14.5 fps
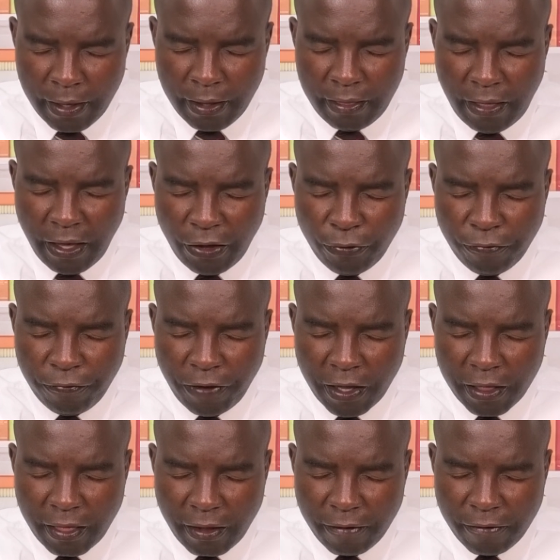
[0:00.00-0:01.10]
Thank you,
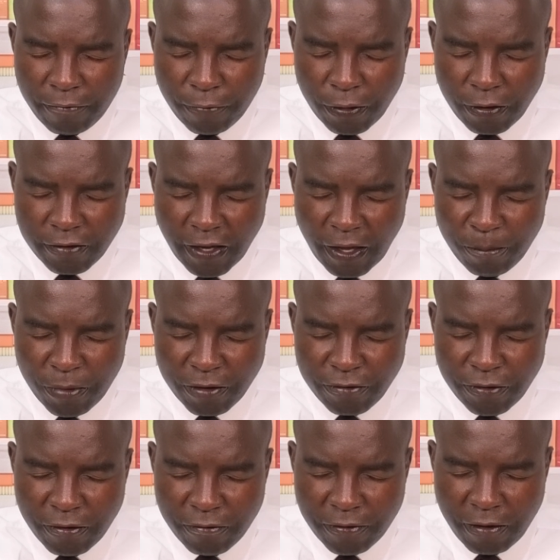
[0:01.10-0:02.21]
Father, for the time that
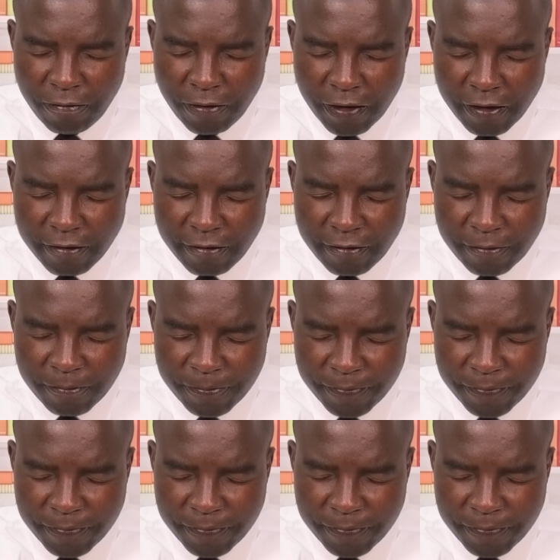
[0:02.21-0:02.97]
you have given us